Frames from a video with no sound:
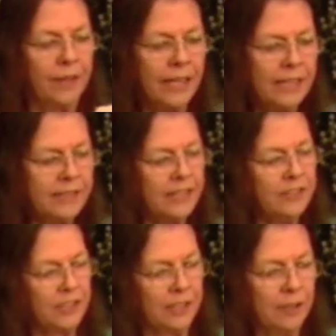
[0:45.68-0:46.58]
In
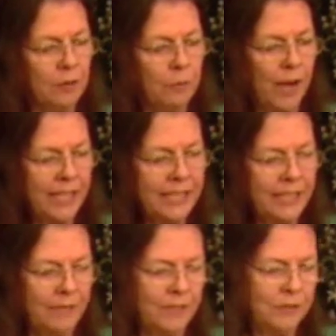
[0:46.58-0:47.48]
addition, the
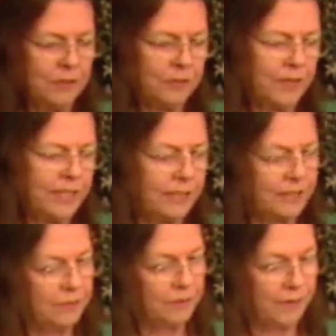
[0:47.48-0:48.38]
widening of interest rate
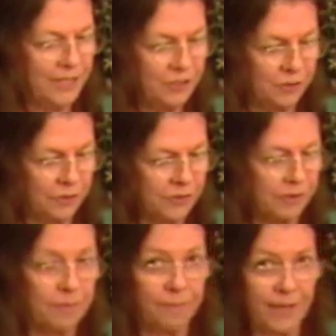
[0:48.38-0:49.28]

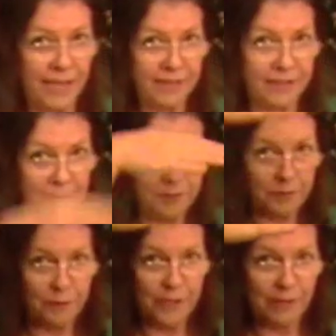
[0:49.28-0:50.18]
differentials, that is the difference
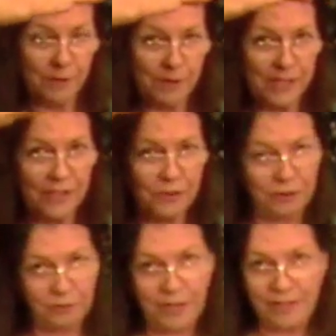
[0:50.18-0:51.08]
between everybody's
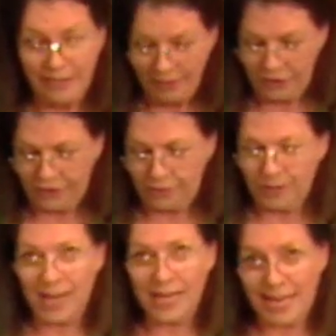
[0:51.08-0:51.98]
interest rate.
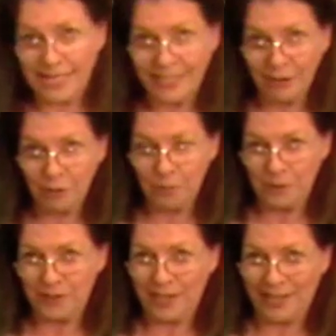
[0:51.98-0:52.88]
Japan had
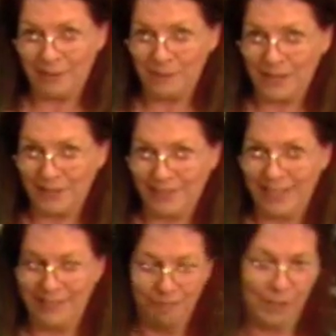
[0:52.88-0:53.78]
0%, everybody else
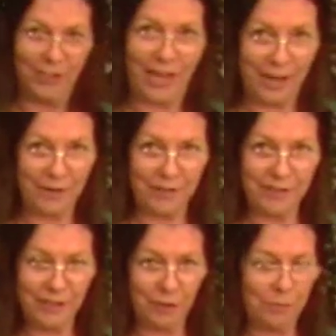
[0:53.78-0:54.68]
had much higher than
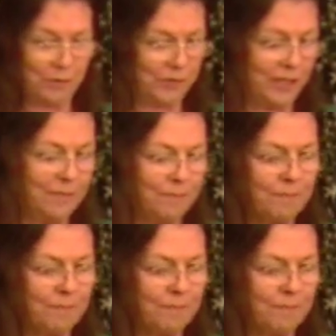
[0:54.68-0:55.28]
0%.